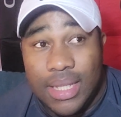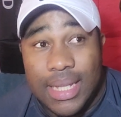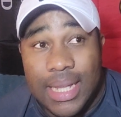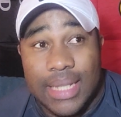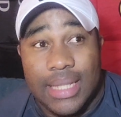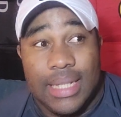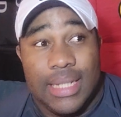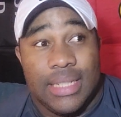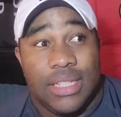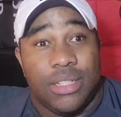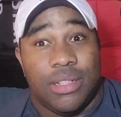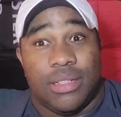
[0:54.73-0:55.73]
That
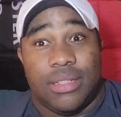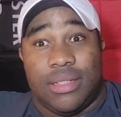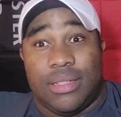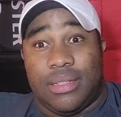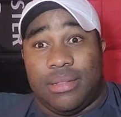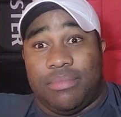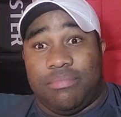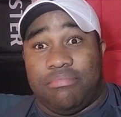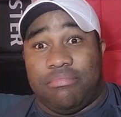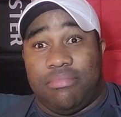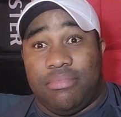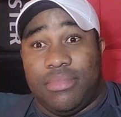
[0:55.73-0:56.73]
is just
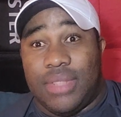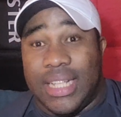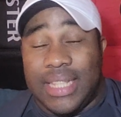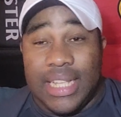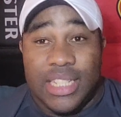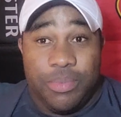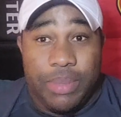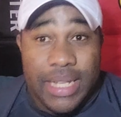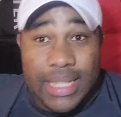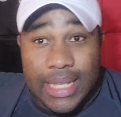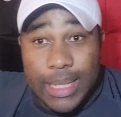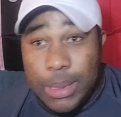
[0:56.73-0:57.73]
not
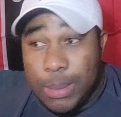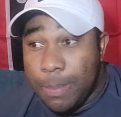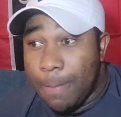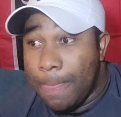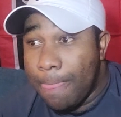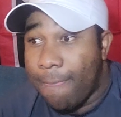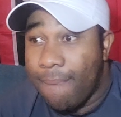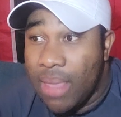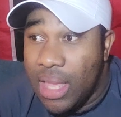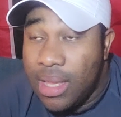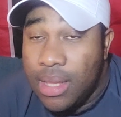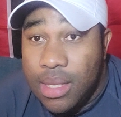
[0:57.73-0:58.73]
expected.
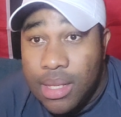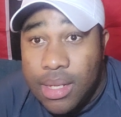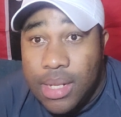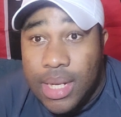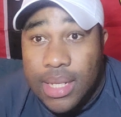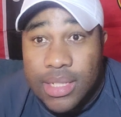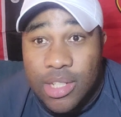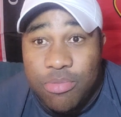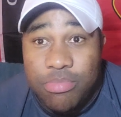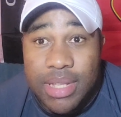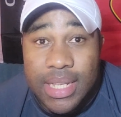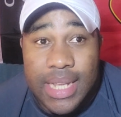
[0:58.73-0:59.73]
That is
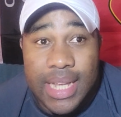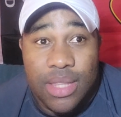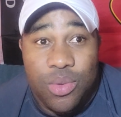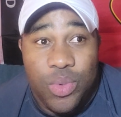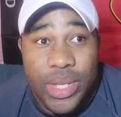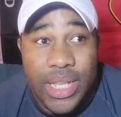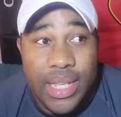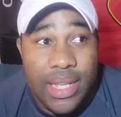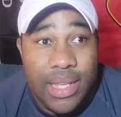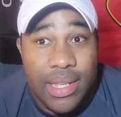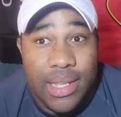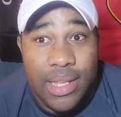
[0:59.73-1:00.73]
something that
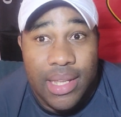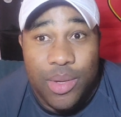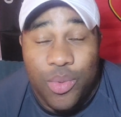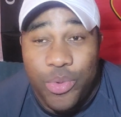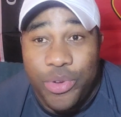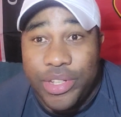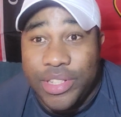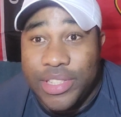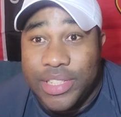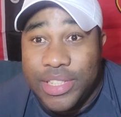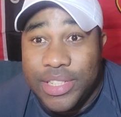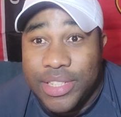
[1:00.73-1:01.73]
we
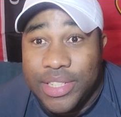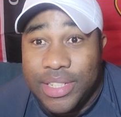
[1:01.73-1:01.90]
weren't,